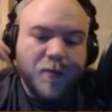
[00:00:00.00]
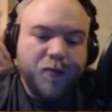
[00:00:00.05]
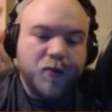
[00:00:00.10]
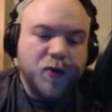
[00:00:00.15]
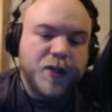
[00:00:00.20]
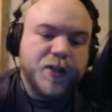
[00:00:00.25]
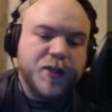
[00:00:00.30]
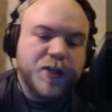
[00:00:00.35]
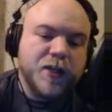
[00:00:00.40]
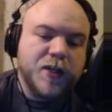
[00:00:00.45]

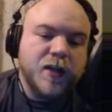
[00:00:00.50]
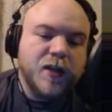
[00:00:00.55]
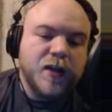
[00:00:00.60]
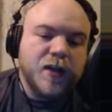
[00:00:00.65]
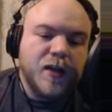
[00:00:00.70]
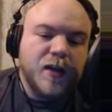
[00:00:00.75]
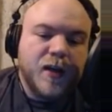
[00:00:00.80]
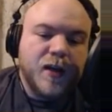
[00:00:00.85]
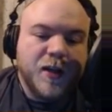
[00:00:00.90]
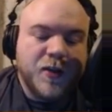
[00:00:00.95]
Brigette,
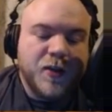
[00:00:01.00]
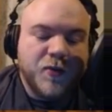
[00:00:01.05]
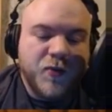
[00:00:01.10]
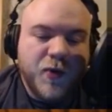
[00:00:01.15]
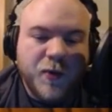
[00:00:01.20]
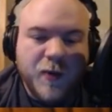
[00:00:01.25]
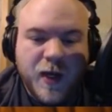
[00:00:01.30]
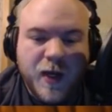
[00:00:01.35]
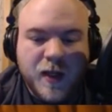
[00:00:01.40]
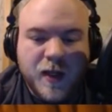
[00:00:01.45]
get
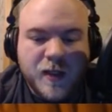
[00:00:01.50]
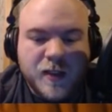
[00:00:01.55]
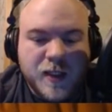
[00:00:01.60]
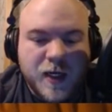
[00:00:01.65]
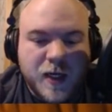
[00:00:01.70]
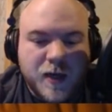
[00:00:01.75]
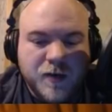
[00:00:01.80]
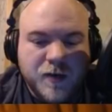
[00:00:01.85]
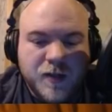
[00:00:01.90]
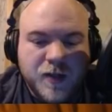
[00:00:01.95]
3 Rowlets
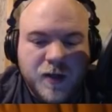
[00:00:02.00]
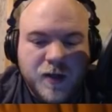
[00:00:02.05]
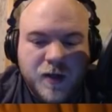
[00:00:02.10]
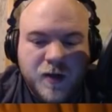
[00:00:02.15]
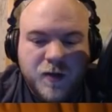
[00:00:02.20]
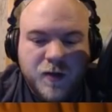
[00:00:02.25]
out.